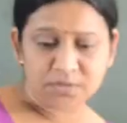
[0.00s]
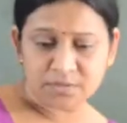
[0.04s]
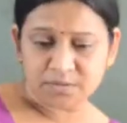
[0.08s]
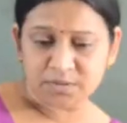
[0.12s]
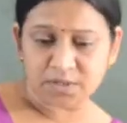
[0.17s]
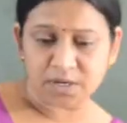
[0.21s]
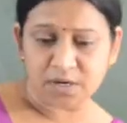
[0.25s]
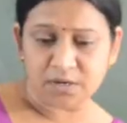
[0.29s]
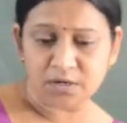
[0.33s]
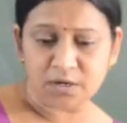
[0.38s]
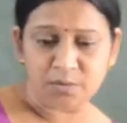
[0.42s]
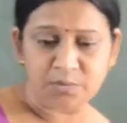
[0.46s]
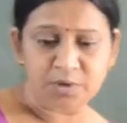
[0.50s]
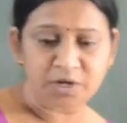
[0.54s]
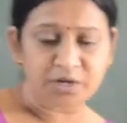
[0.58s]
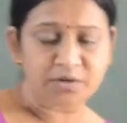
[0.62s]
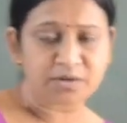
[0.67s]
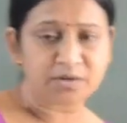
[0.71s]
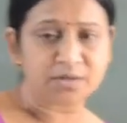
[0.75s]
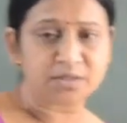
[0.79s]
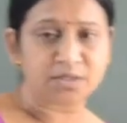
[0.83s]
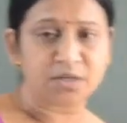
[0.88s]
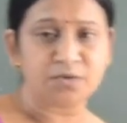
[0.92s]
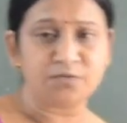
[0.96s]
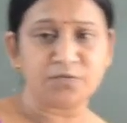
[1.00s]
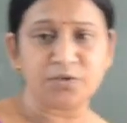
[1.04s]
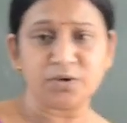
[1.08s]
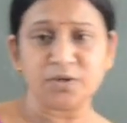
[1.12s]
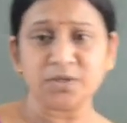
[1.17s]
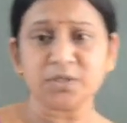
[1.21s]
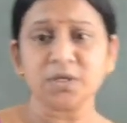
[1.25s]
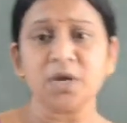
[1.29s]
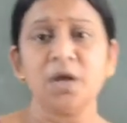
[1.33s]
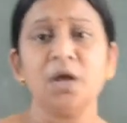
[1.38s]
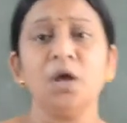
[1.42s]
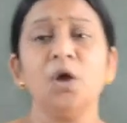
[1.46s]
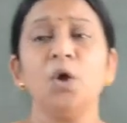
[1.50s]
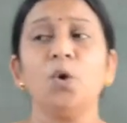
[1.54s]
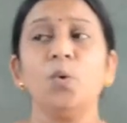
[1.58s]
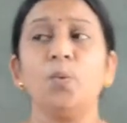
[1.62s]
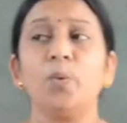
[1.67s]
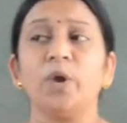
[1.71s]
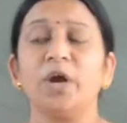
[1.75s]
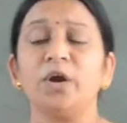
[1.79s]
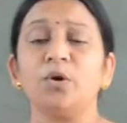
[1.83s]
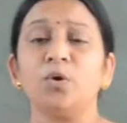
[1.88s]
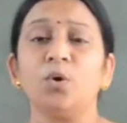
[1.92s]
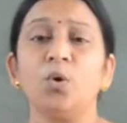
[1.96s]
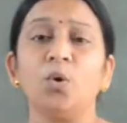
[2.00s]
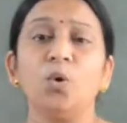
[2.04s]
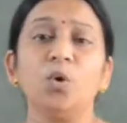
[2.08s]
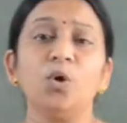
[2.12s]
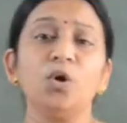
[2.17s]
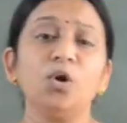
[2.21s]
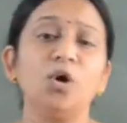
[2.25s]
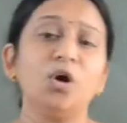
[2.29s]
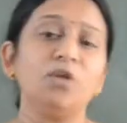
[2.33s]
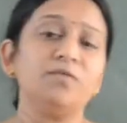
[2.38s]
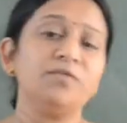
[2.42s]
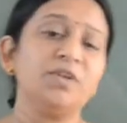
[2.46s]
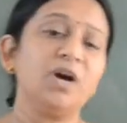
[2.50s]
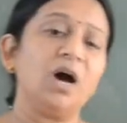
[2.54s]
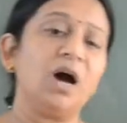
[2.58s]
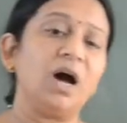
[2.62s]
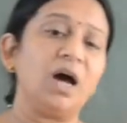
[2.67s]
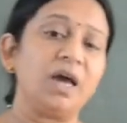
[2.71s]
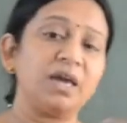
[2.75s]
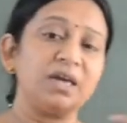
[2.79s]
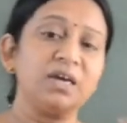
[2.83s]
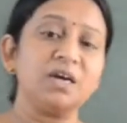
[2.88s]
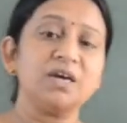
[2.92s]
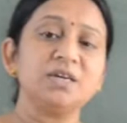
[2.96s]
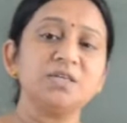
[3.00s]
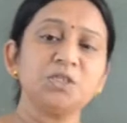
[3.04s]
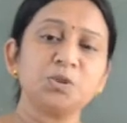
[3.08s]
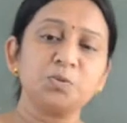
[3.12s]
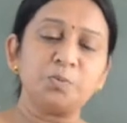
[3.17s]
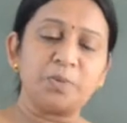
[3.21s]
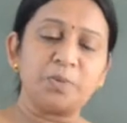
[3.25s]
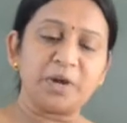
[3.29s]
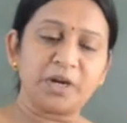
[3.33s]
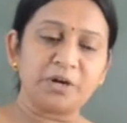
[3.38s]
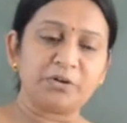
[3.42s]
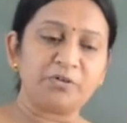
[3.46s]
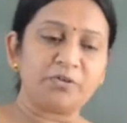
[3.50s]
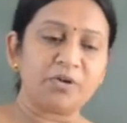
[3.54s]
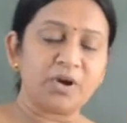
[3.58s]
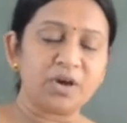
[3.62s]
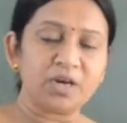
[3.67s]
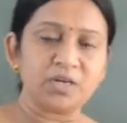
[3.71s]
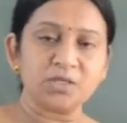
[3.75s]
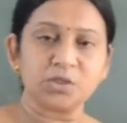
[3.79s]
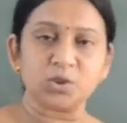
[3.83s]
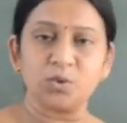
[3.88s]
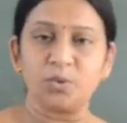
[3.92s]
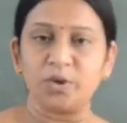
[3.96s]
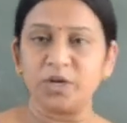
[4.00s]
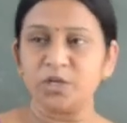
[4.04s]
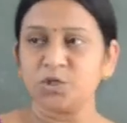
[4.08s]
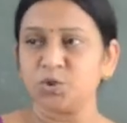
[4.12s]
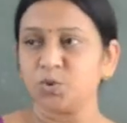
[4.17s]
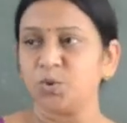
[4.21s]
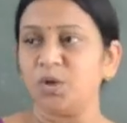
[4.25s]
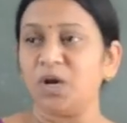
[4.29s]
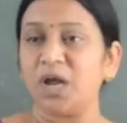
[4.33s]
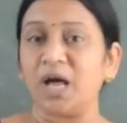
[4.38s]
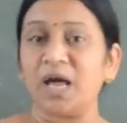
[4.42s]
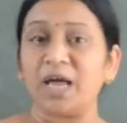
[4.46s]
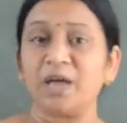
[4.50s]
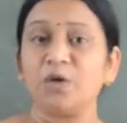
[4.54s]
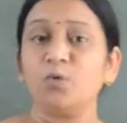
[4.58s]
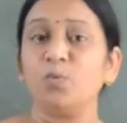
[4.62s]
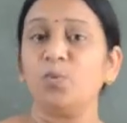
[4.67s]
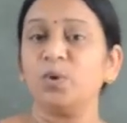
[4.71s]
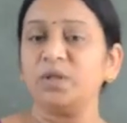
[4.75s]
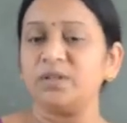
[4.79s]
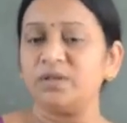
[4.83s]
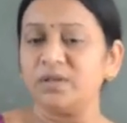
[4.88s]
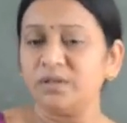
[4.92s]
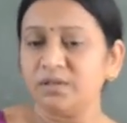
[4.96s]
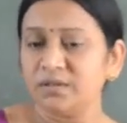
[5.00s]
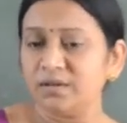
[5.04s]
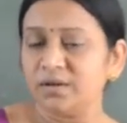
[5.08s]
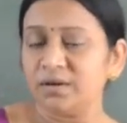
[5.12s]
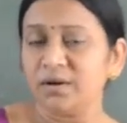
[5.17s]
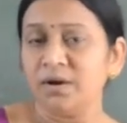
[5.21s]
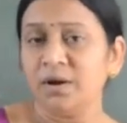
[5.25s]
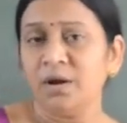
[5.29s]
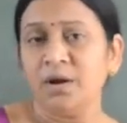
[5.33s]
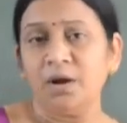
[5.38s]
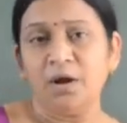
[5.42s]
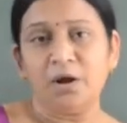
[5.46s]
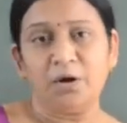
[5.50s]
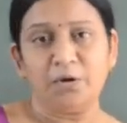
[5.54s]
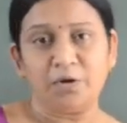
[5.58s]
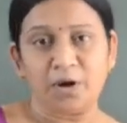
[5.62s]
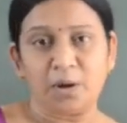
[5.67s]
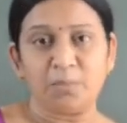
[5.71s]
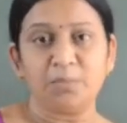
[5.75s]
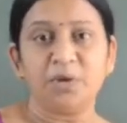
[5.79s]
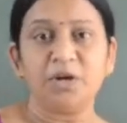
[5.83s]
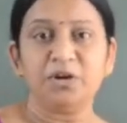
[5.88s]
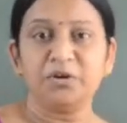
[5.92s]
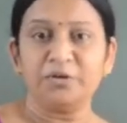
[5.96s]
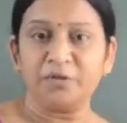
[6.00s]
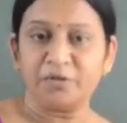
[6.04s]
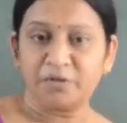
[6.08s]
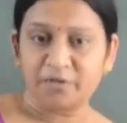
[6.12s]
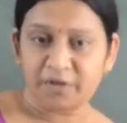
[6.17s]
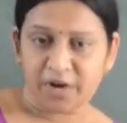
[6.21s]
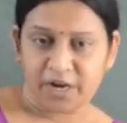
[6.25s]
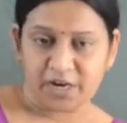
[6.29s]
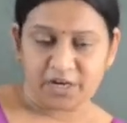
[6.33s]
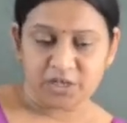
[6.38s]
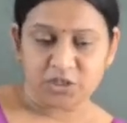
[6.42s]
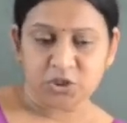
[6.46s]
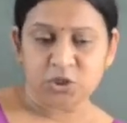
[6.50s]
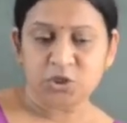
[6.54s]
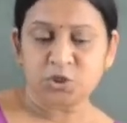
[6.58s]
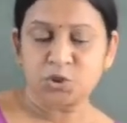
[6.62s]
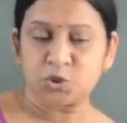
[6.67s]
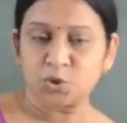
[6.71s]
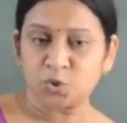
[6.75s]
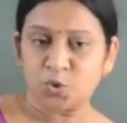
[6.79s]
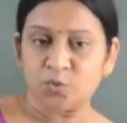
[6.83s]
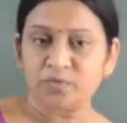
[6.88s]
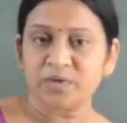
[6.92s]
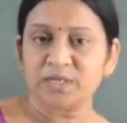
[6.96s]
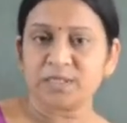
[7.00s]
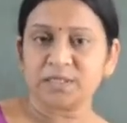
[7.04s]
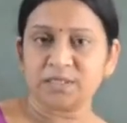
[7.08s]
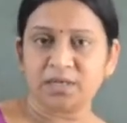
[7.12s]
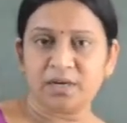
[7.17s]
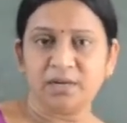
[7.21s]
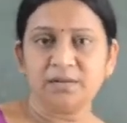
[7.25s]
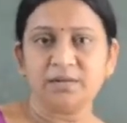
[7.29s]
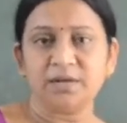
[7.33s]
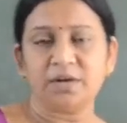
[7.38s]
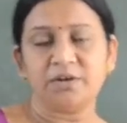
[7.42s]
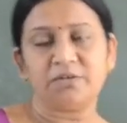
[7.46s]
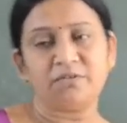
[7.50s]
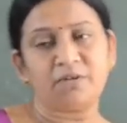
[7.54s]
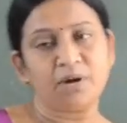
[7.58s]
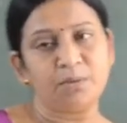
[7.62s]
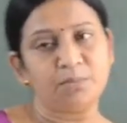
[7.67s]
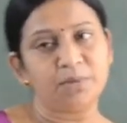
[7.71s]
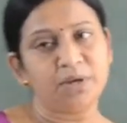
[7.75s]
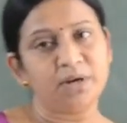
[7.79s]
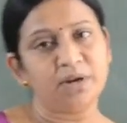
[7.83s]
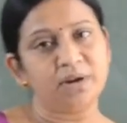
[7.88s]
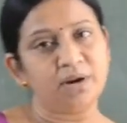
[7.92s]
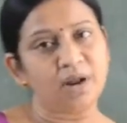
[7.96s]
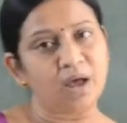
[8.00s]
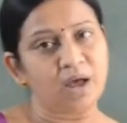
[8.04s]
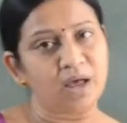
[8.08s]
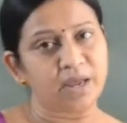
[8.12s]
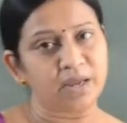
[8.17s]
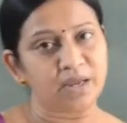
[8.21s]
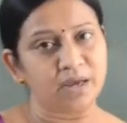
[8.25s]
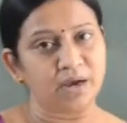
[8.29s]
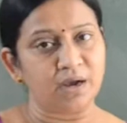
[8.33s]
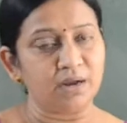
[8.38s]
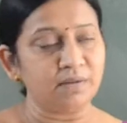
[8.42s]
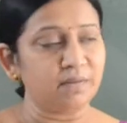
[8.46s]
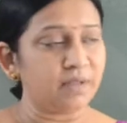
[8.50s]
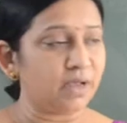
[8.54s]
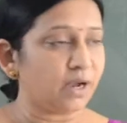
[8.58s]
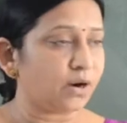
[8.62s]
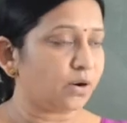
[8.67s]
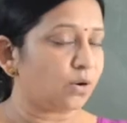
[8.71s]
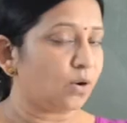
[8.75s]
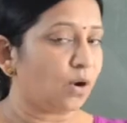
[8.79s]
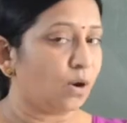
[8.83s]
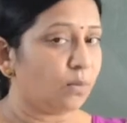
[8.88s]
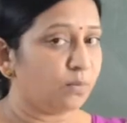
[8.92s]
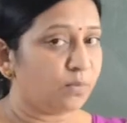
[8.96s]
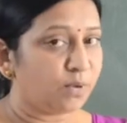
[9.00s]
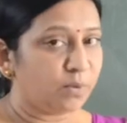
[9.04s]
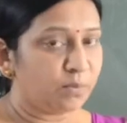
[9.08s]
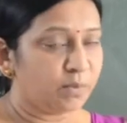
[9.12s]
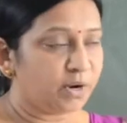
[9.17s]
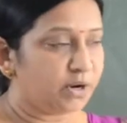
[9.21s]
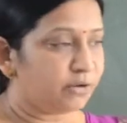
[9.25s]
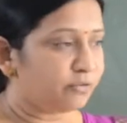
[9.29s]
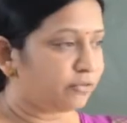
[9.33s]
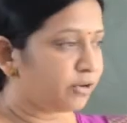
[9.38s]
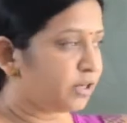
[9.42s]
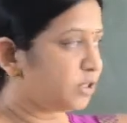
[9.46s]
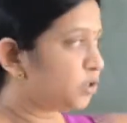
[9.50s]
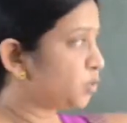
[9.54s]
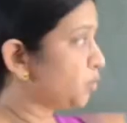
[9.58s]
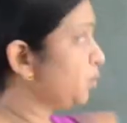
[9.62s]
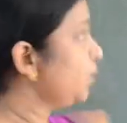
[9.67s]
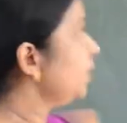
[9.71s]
centimeters inverse, where whole of the IR spectra is going to lie within the Raman range. So, we say that Raman and IR, they are complementary to